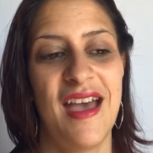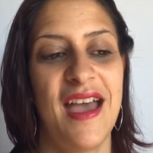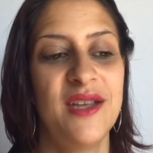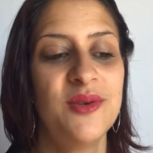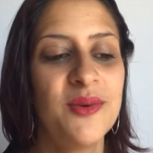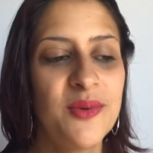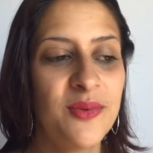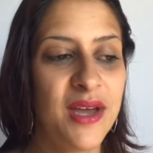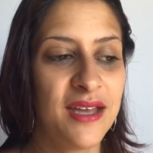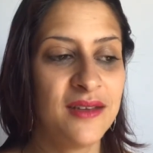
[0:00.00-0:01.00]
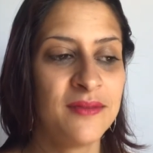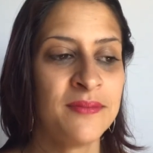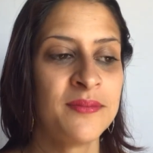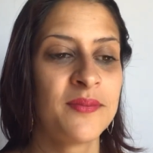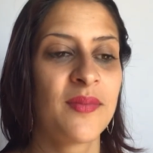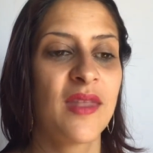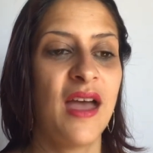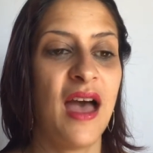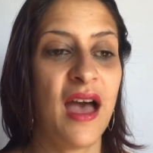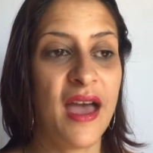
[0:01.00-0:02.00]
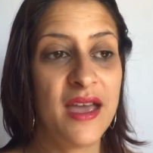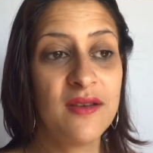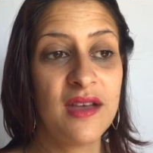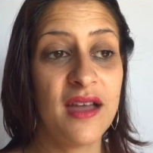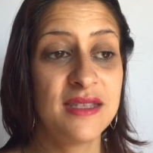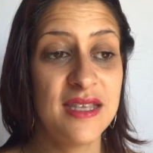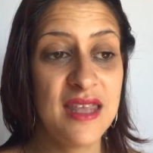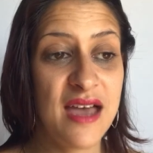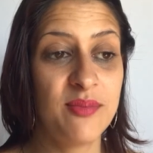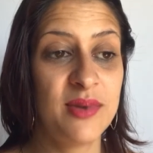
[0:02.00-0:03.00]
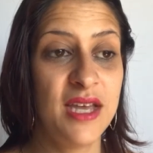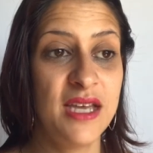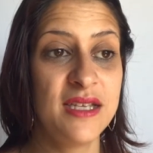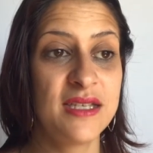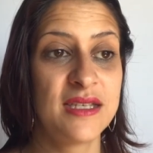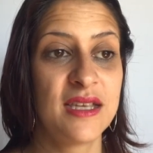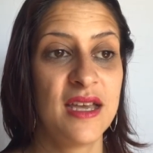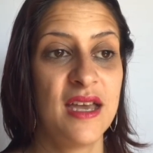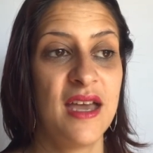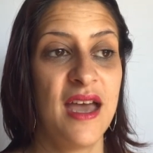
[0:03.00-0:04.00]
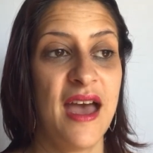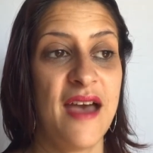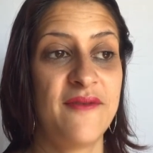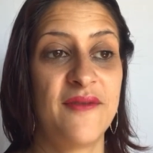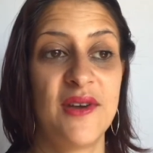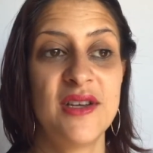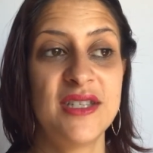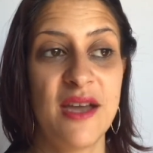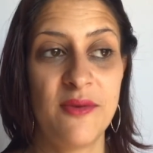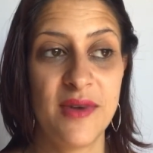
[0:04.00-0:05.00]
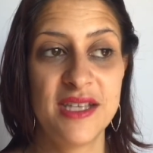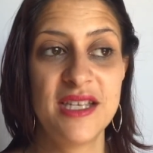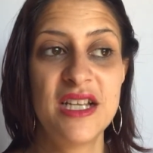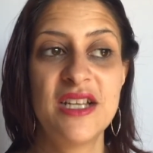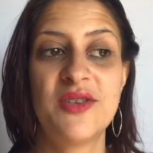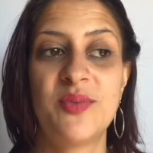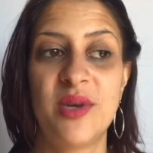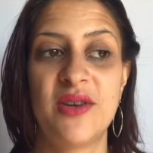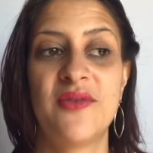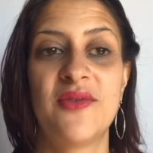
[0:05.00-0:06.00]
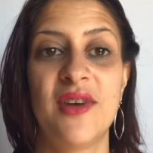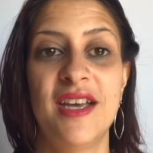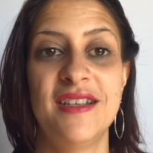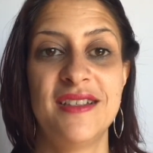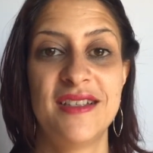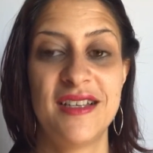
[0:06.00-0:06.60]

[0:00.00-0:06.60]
I know when I got to that place, at first I was a little bit afraid.